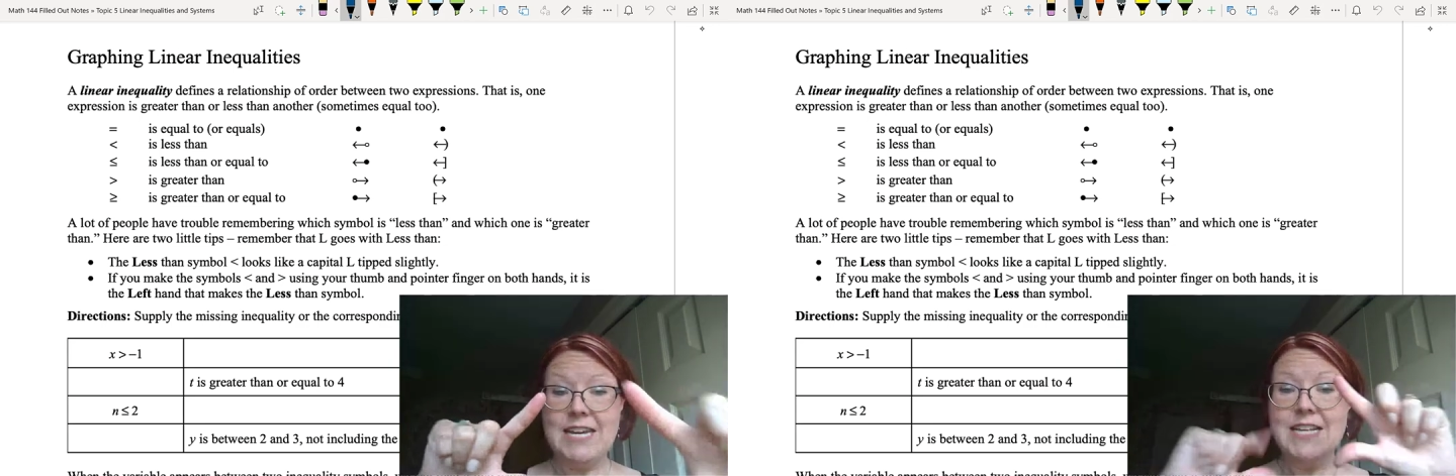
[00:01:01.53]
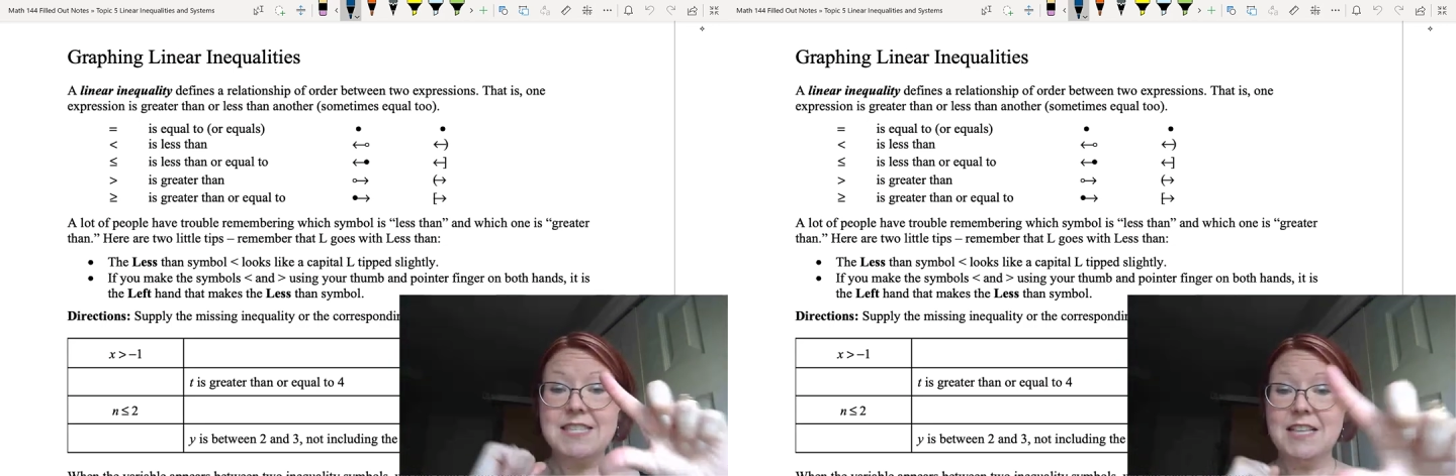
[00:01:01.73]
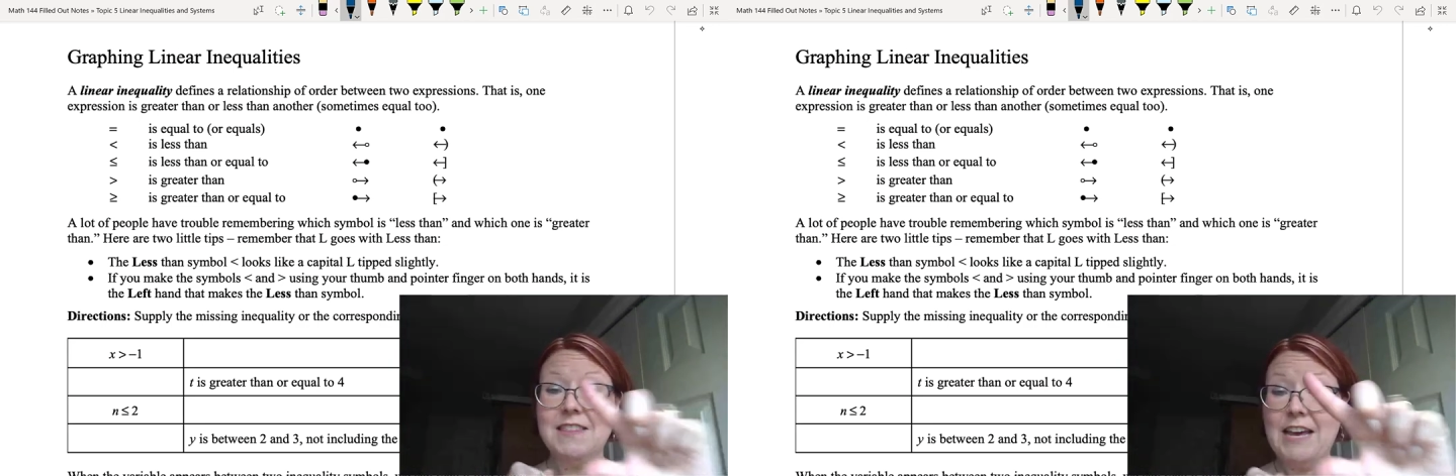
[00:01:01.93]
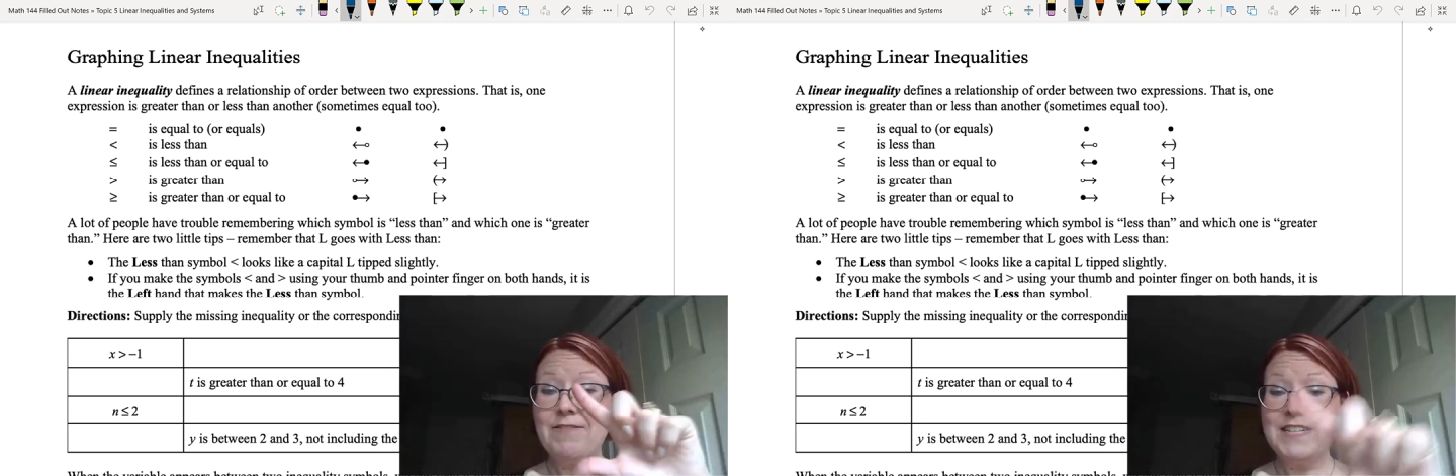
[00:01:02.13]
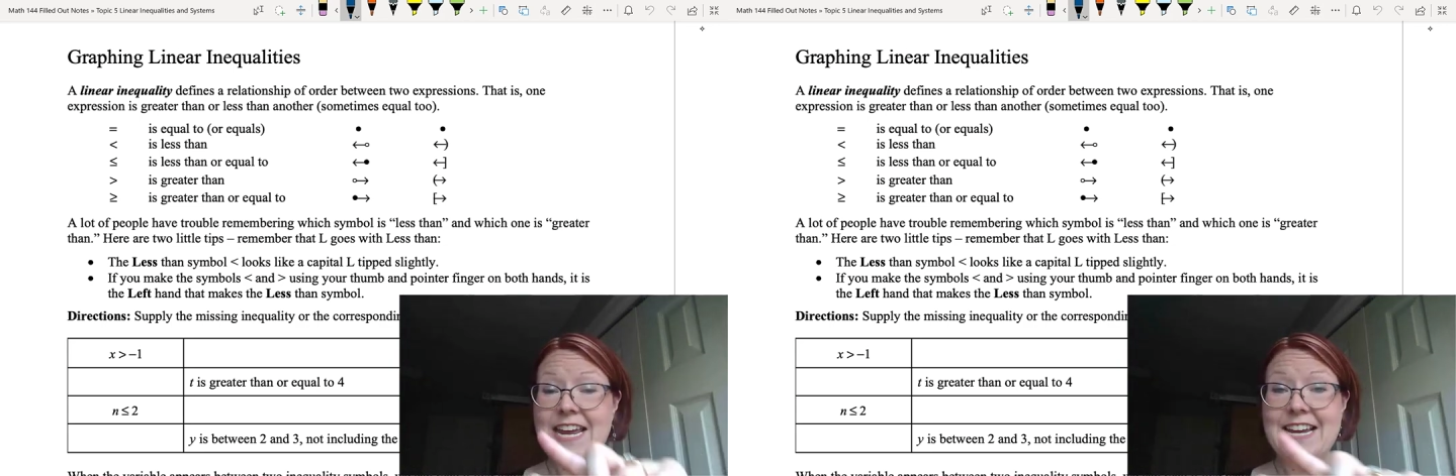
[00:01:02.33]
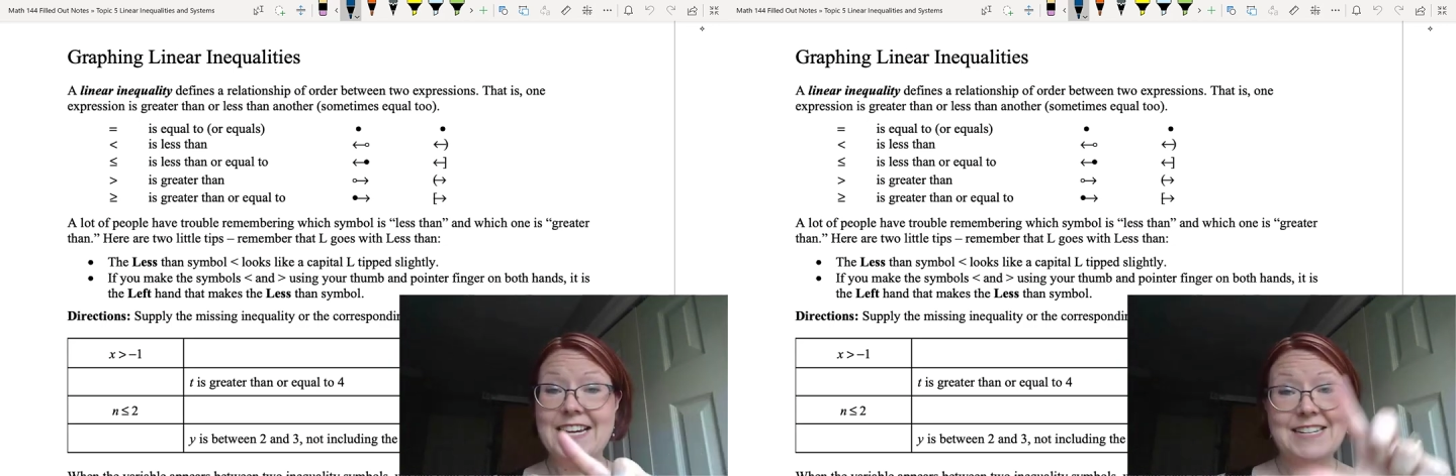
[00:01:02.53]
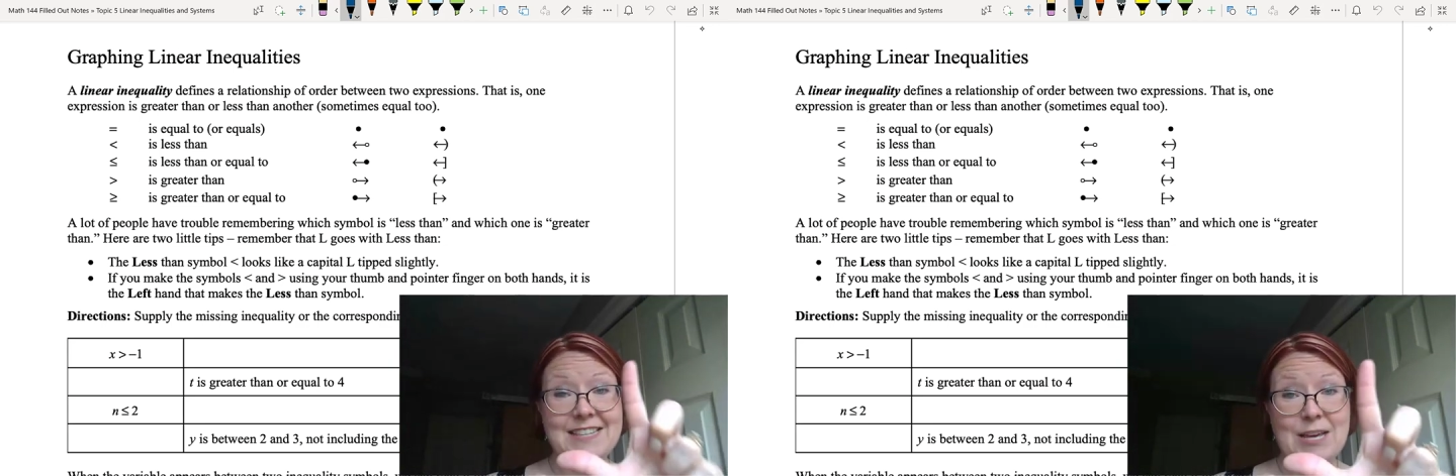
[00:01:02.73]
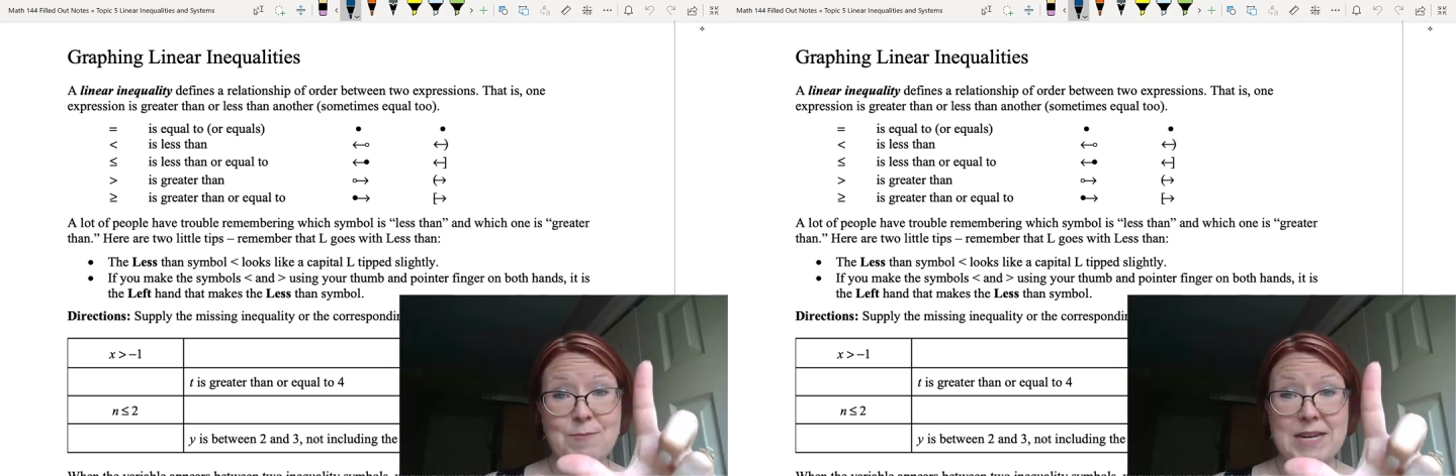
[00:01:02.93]
it's the left hand
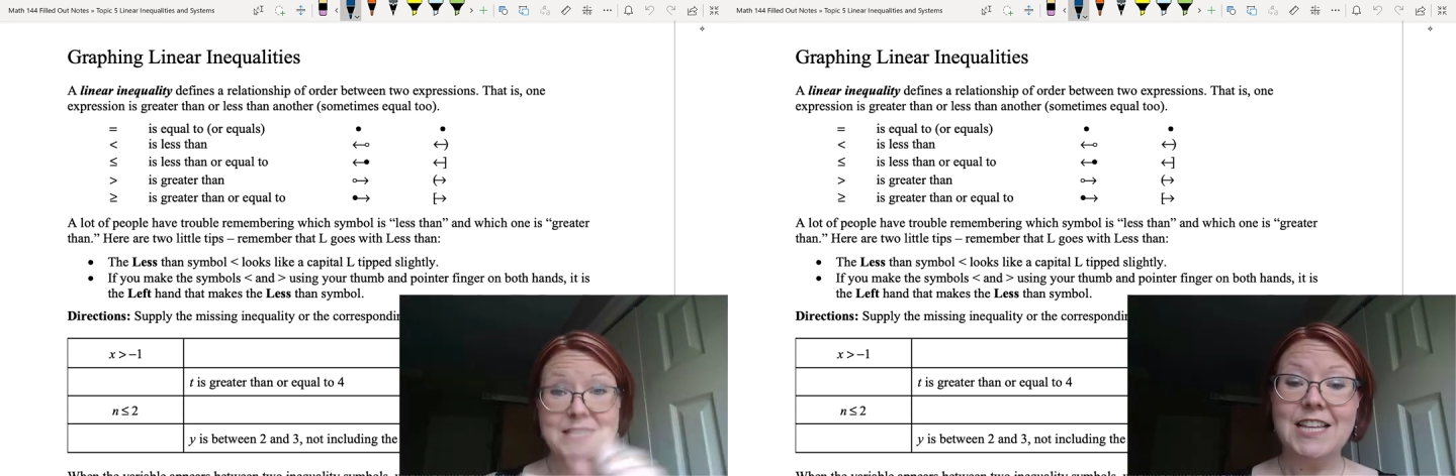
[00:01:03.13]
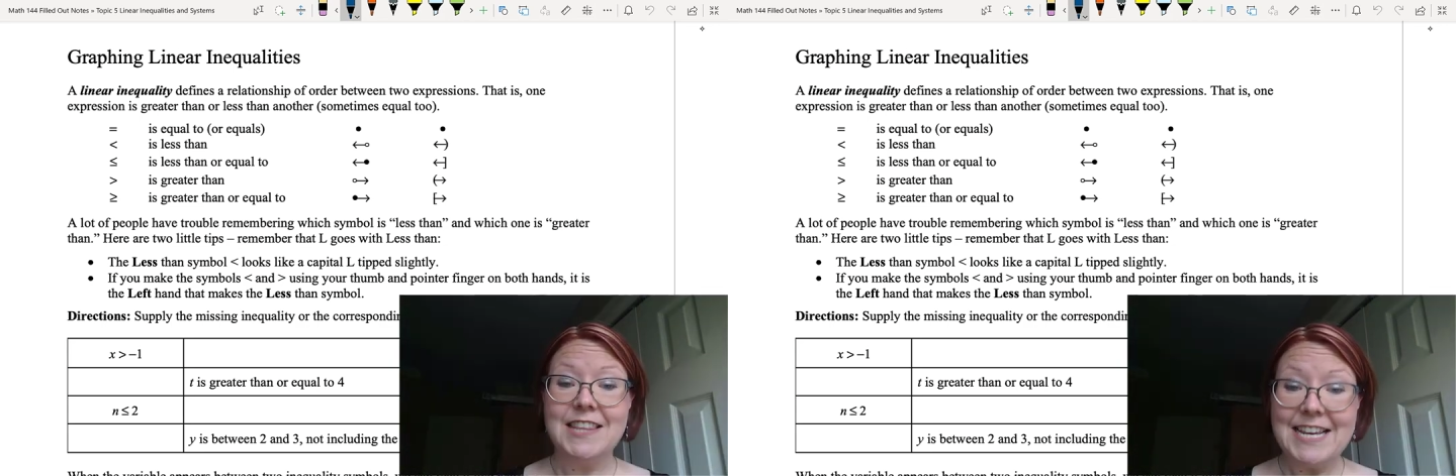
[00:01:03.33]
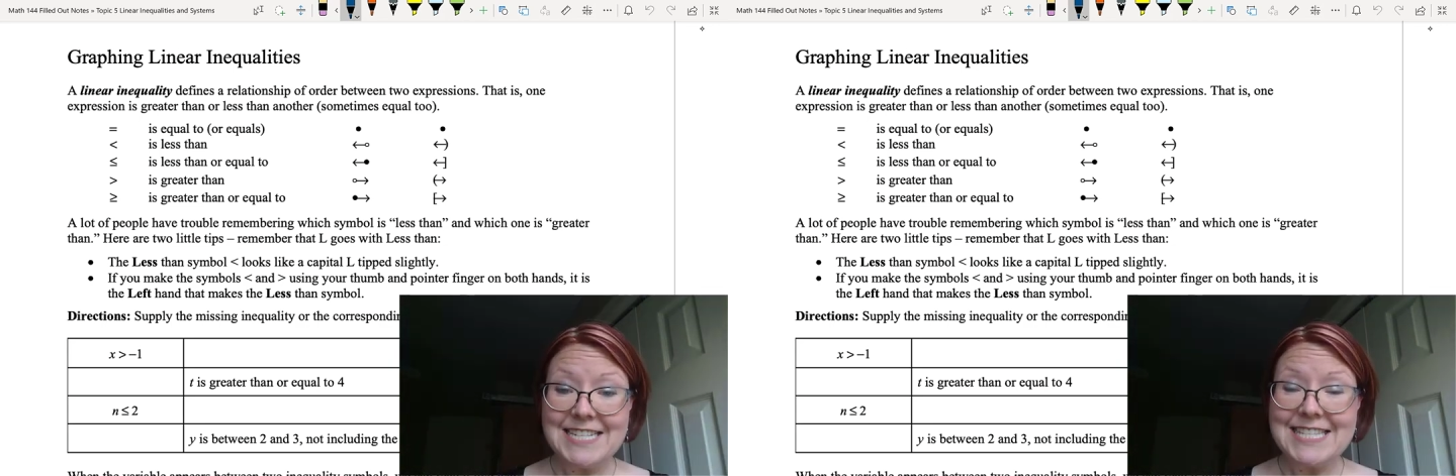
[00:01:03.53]
that makes the less